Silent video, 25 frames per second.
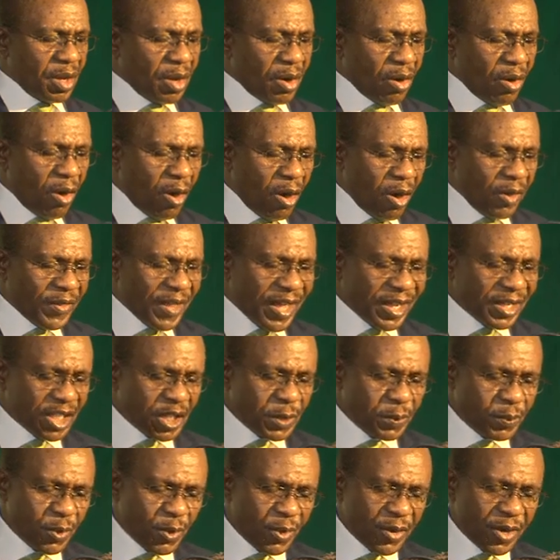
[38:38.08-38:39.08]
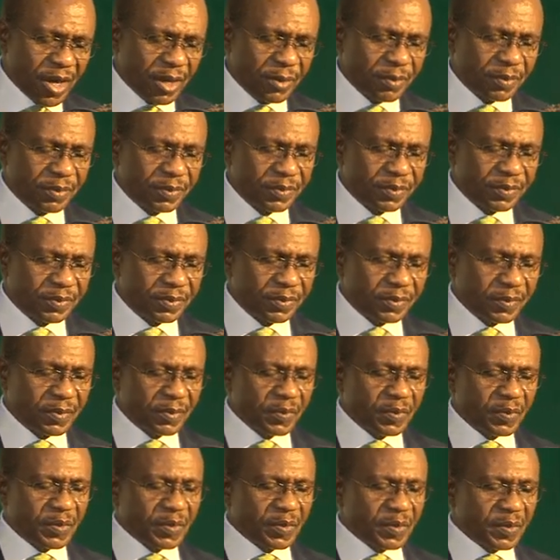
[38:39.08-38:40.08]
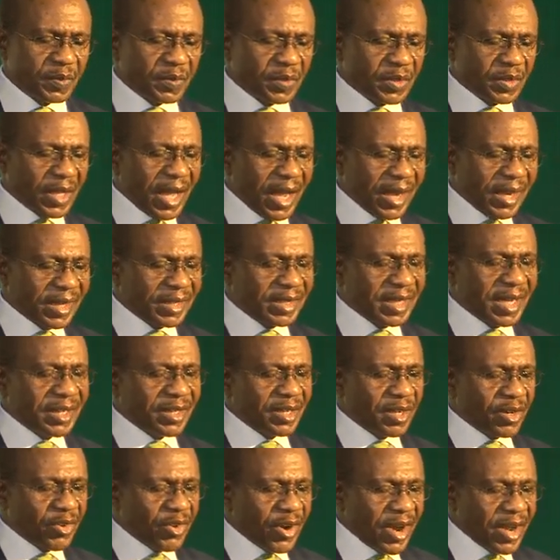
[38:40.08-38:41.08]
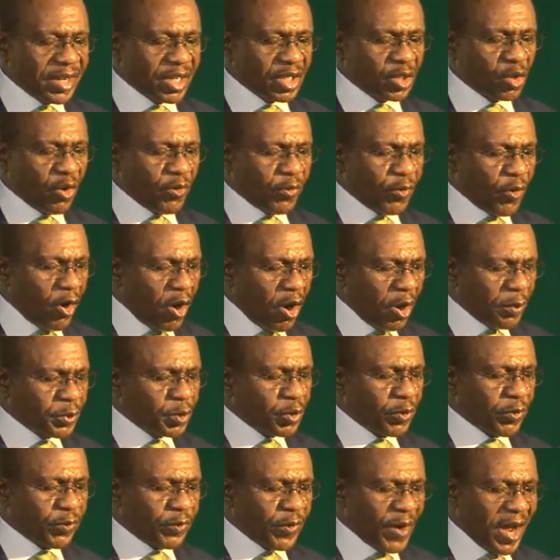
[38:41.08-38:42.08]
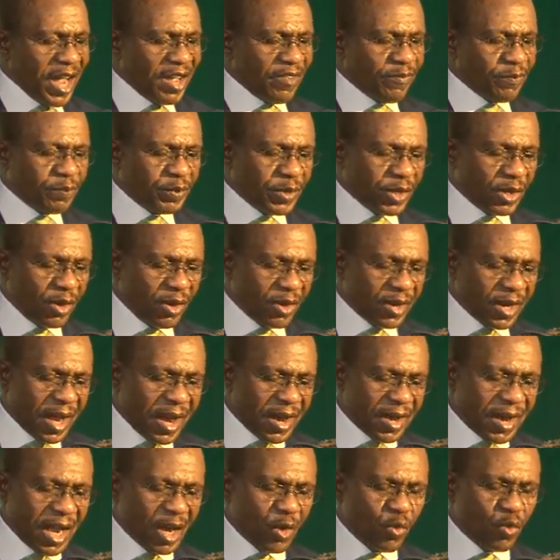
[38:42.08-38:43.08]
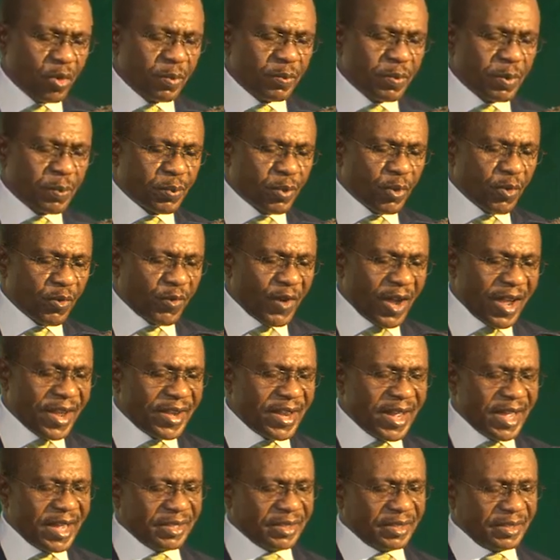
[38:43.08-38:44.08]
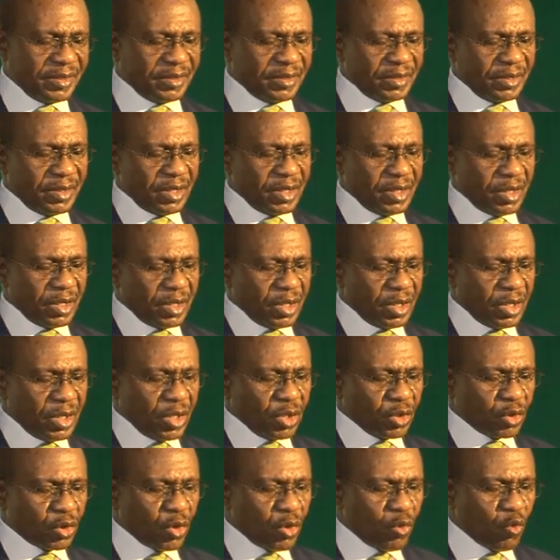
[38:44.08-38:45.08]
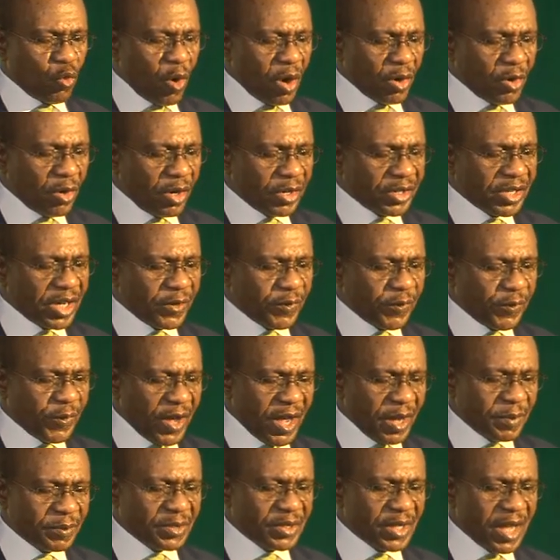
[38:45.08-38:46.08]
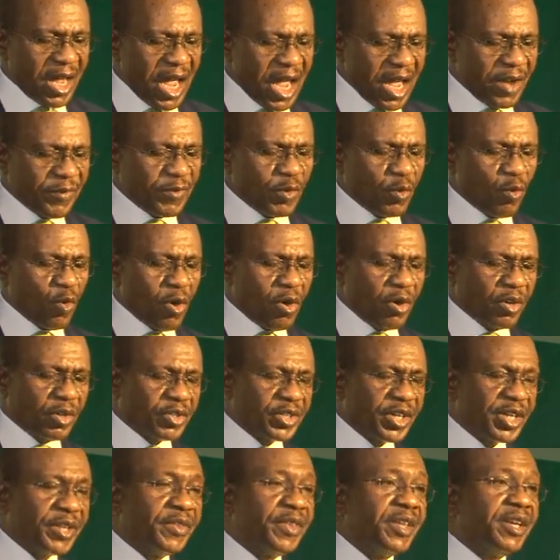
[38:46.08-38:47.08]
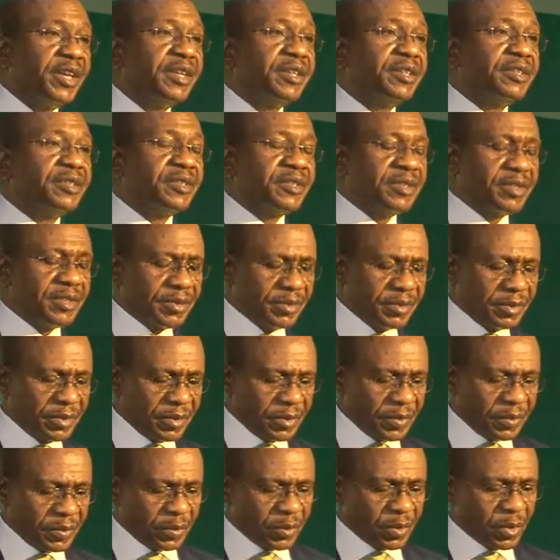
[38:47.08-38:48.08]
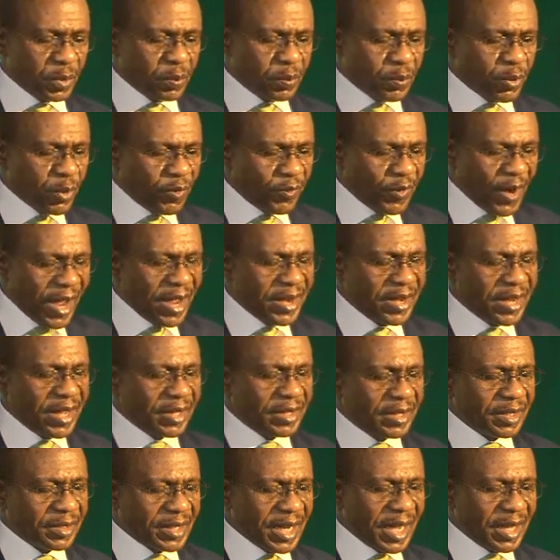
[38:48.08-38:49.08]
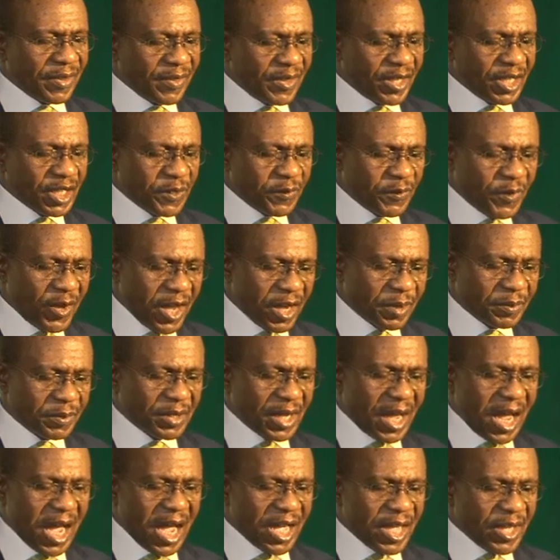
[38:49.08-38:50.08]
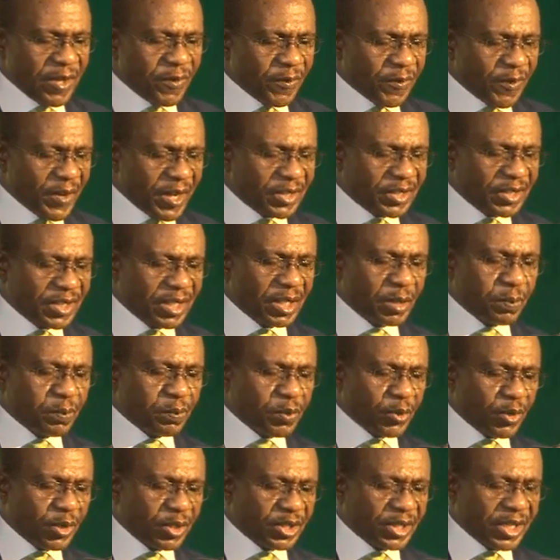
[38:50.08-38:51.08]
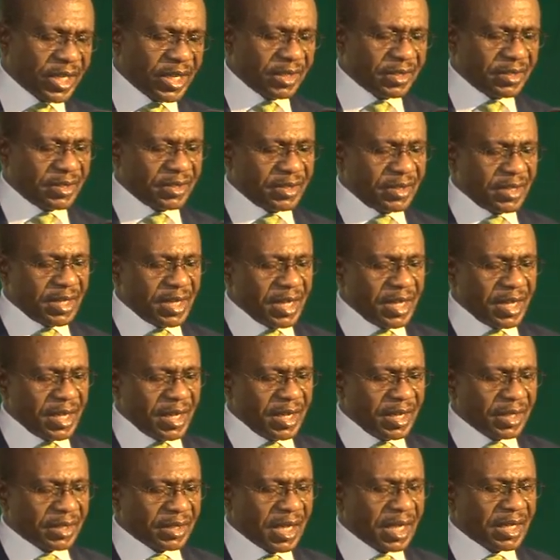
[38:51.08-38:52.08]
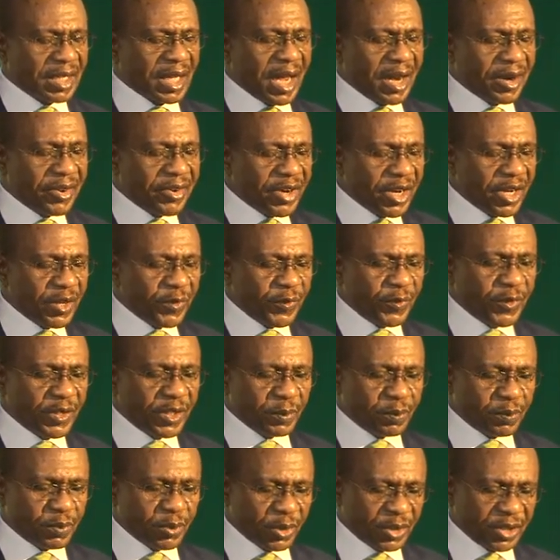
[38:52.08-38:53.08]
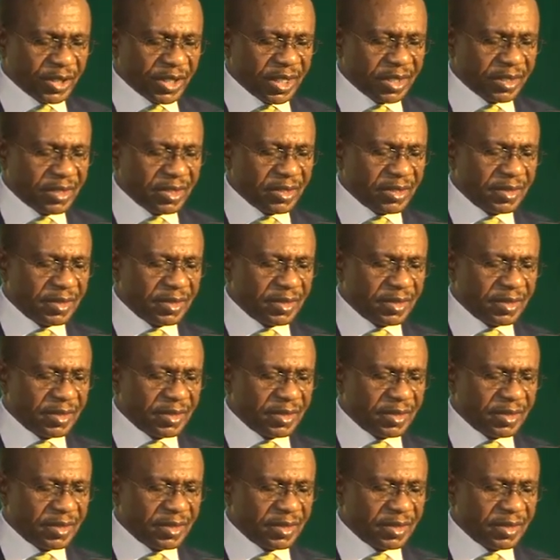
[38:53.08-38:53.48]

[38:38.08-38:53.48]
Under this program, targeted credit of up to 5 billion naira will be provided to 100 firms every 100 days, provided that these firms are investing in projects that are greenfield projects.